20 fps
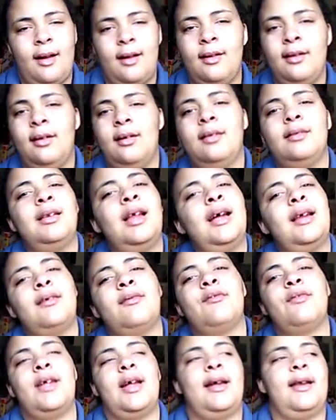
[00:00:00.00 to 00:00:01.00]
A-, a lot
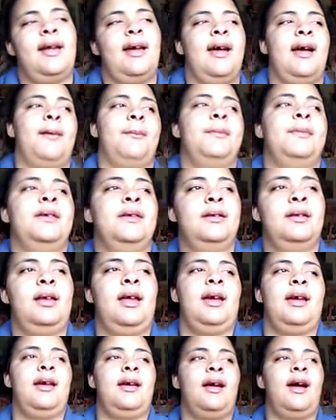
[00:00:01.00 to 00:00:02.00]
of that
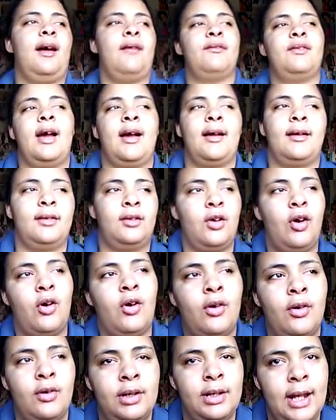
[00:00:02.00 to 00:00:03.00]
happened. I've got
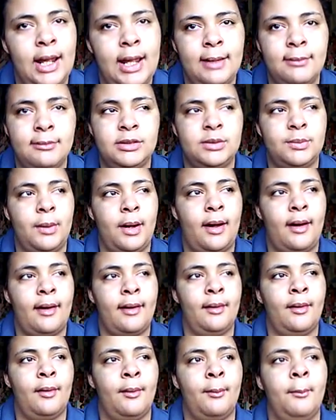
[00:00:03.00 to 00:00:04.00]
called names
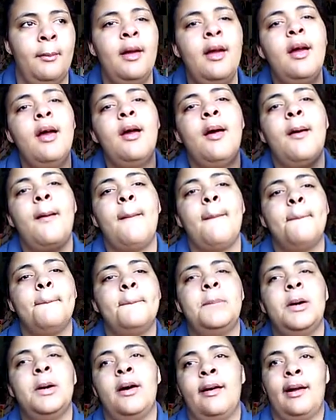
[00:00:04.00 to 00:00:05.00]
by him,
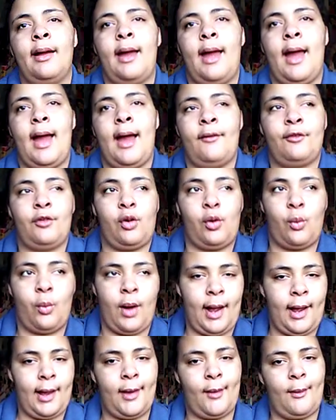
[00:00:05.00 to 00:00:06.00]
but after a
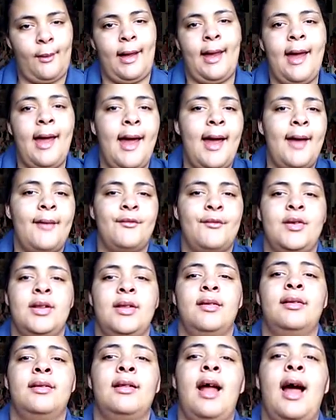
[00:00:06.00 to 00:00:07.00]
while, I
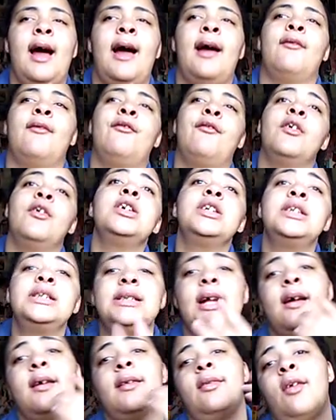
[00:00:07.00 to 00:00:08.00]
haven't. At
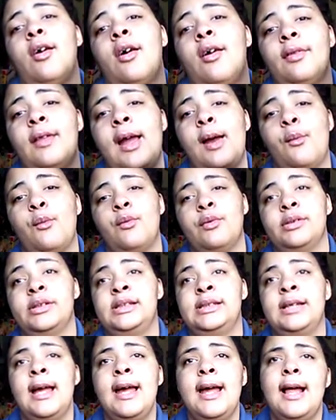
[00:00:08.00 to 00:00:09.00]
first, I thought that
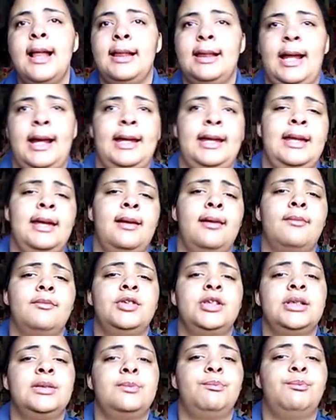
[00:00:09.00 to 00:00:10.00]
was like
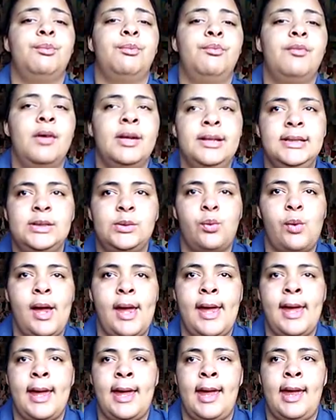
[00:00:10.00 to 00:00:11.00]
him just his
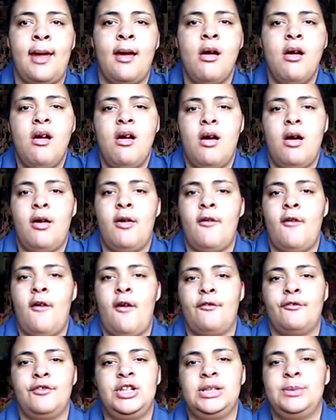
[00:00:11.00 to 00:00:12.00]
way
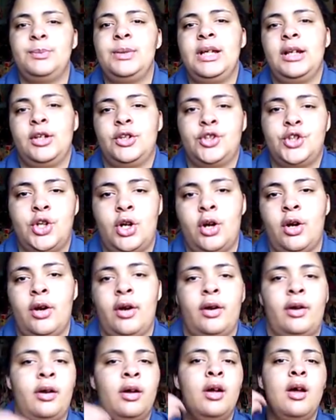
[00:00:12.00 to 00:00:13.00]
of just being a
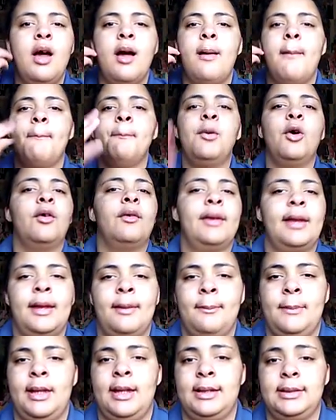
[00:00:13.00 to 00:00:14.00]
jerk,
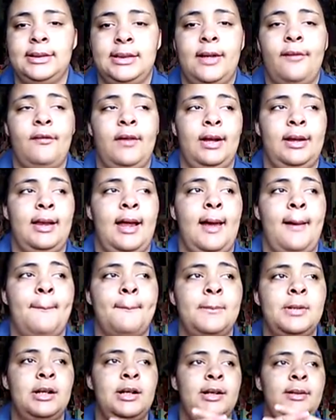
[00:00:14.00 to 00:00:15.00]
bullying me, and stuff like
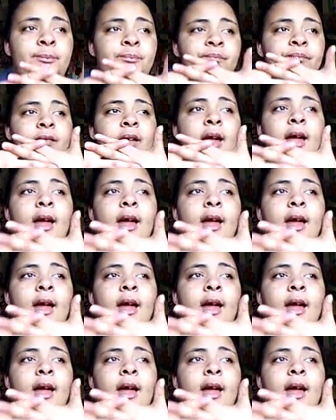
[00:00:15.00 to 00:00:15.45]
that. But